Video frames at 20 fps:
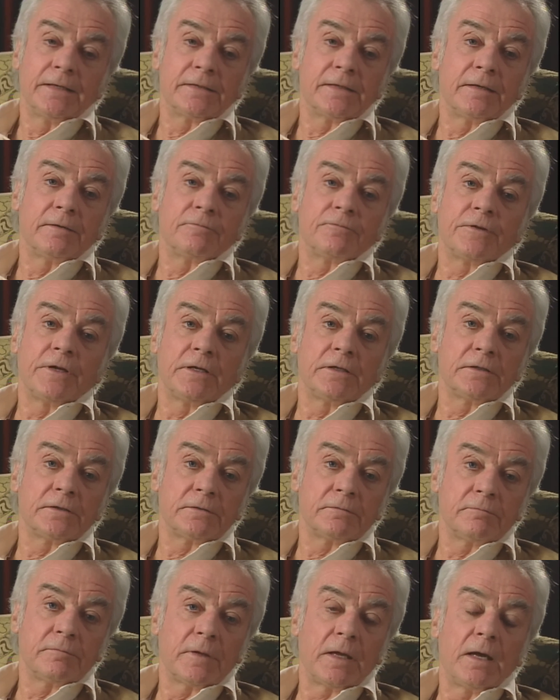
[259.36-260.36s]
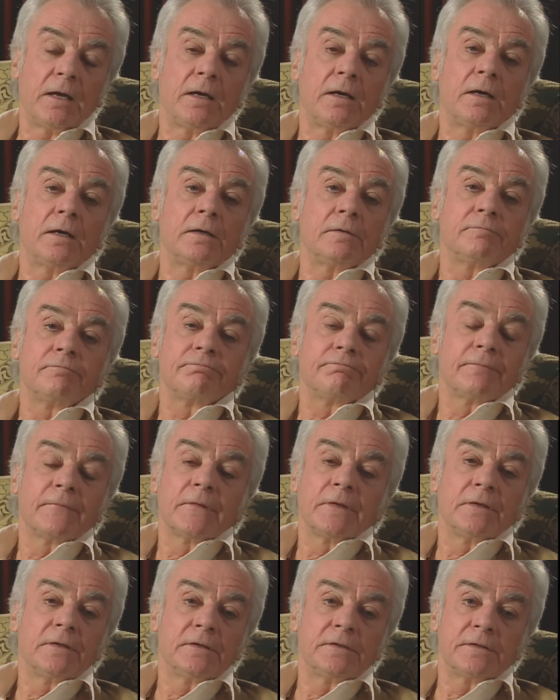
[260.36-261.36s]
I said, fellas,
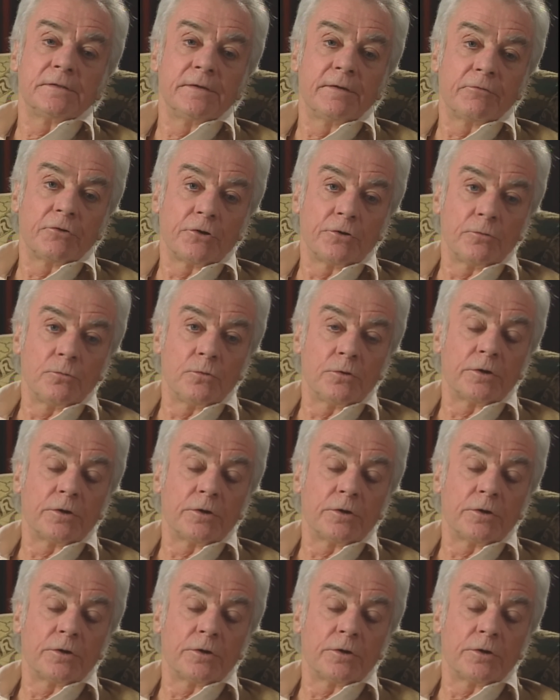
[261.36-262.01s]
this is never going to